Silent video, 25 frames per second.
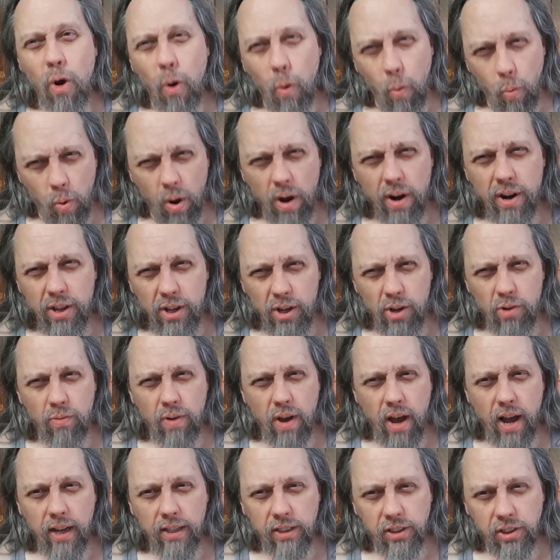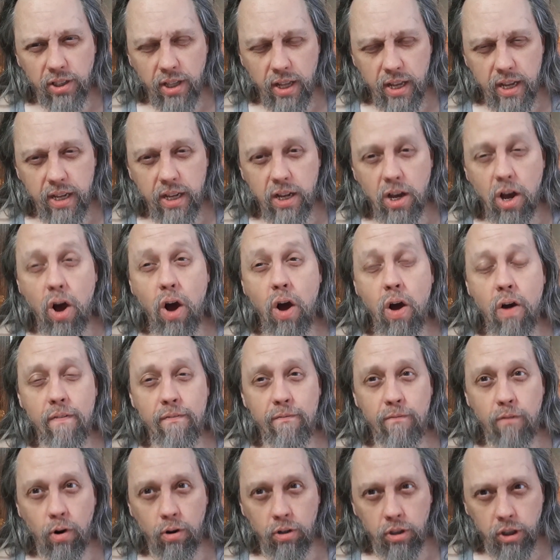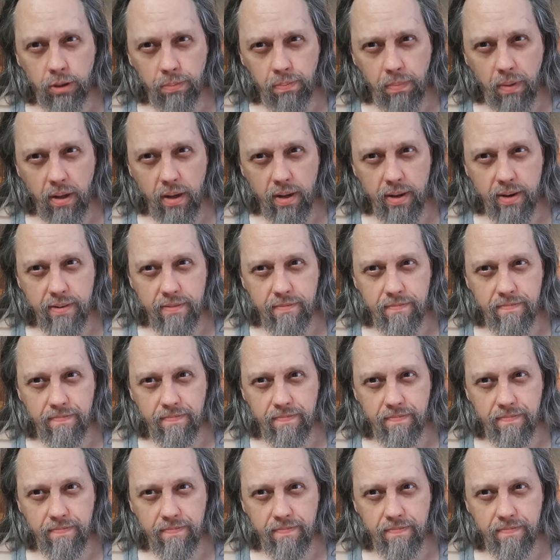what do you guys think of First Blood?